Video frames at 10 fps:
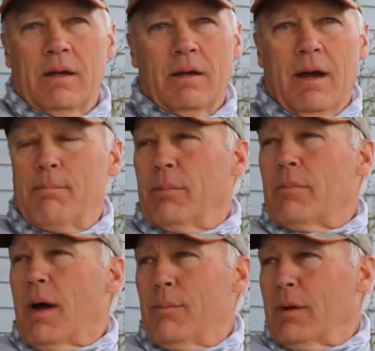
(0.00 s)

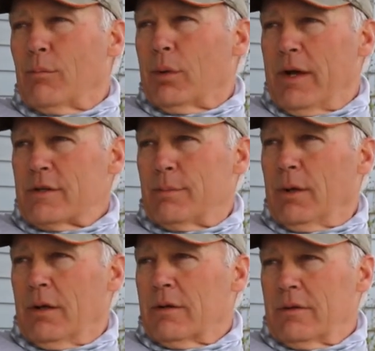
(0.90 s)
I've been blessed
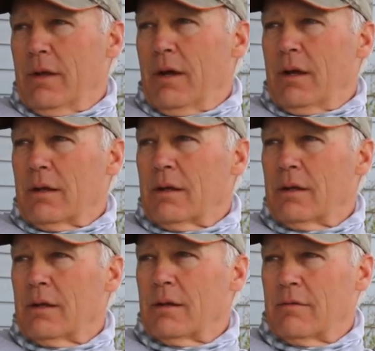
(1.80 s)
because of that. Yeah.
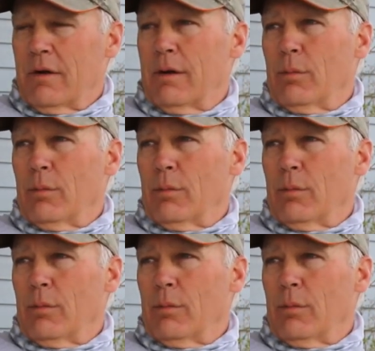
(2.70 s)
Very